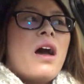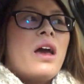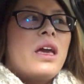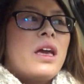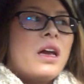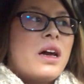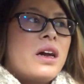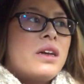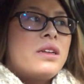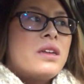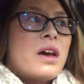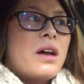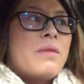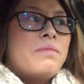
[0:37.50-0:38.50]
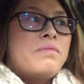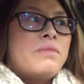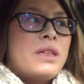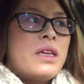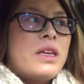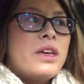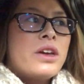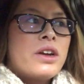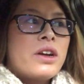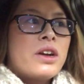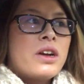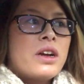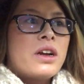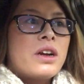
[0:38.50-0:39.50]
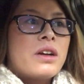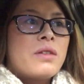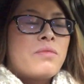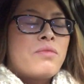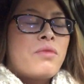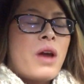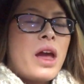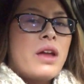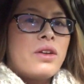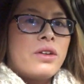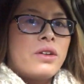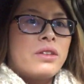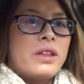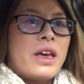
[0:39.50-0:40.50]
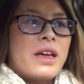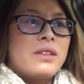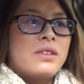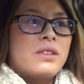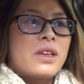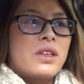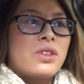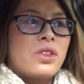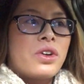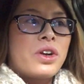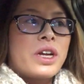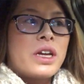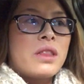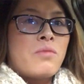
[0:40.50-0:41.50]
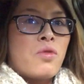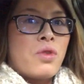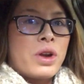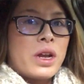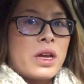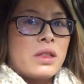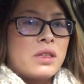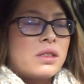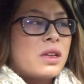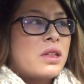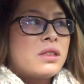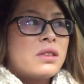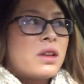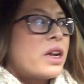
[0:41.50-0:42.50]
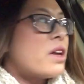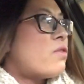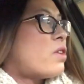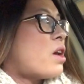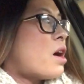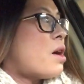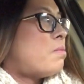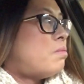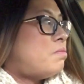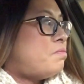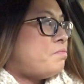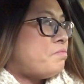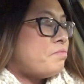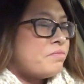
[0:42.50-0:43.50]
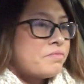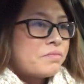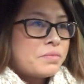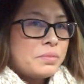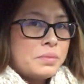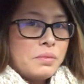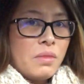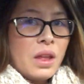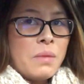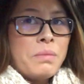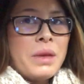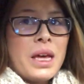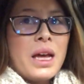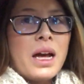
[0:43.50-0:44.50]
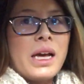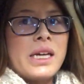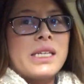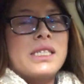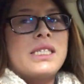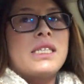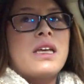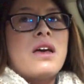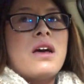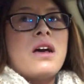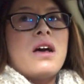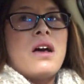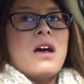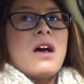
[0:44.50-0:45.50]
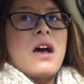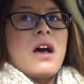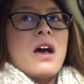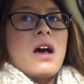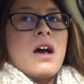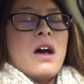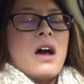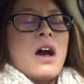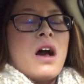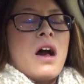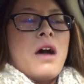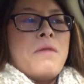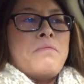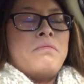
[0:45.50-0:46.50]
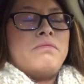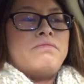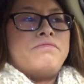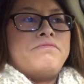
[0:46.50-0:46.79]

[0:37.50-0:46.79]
And I'm here bright and early at 6:30 in the morning. The sun's not even up because I'm